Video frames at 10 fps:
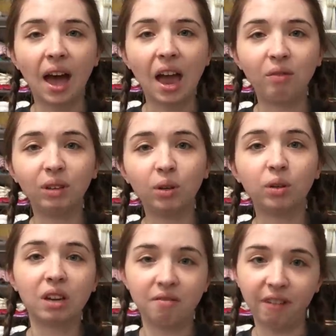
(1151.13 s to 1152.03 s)
I have little
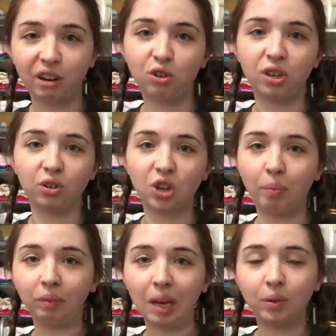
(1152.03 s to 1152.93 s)
Confectionear
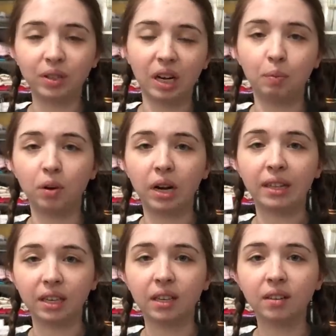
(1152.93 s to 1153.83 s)
Shop labels that I put
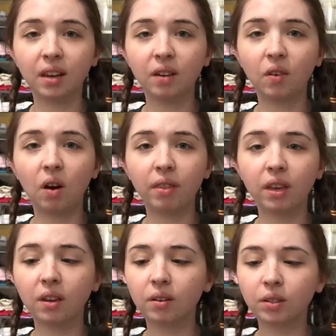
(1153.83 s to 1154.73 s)
on the inside of all
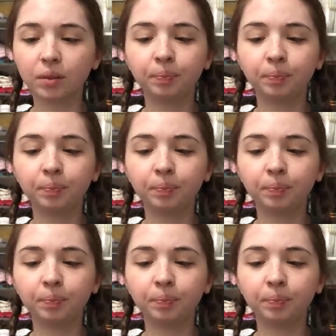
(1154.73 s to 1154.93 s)
the ears.